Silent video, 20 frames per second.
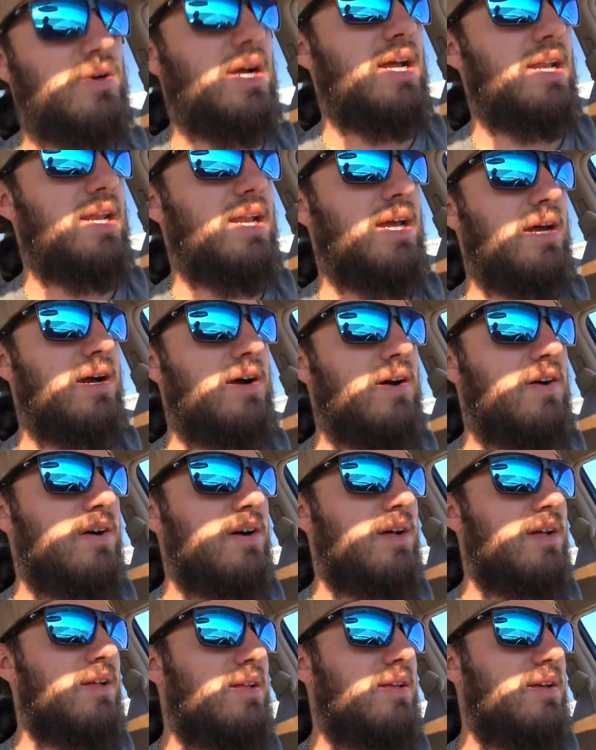right now
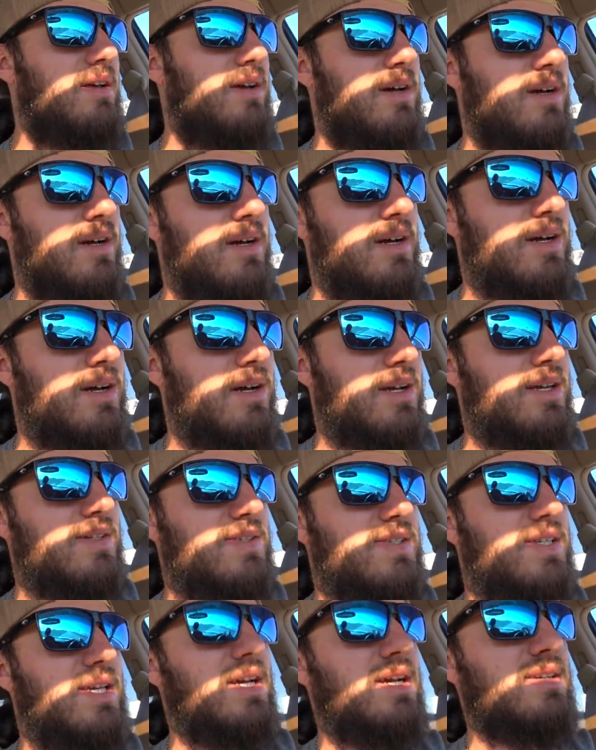
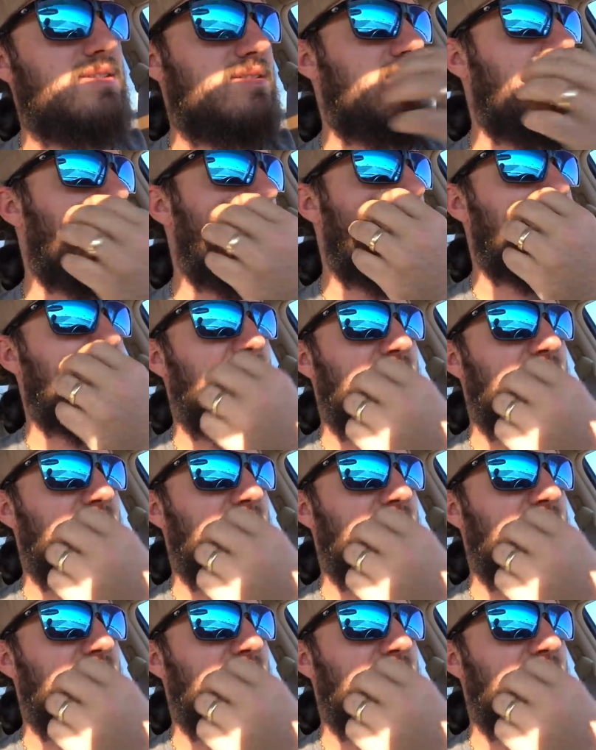because uh, he has time